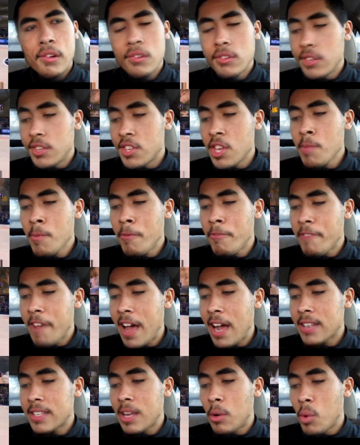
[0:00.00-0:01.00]
The simple
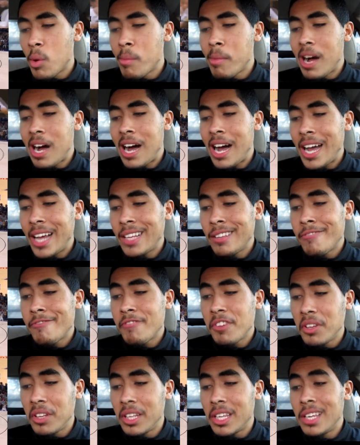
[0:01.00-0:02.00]
fact that we're behind
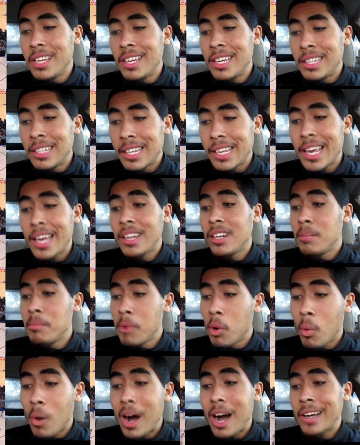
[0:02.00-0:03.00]
Philly, Indiana,
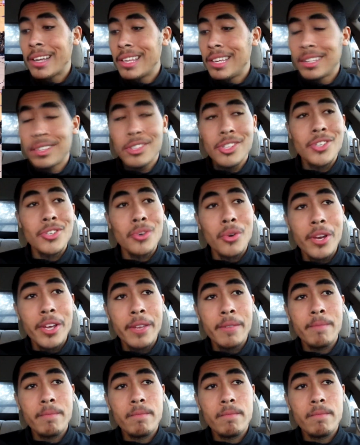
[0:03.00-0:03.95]
Milwaukee, and Detroit,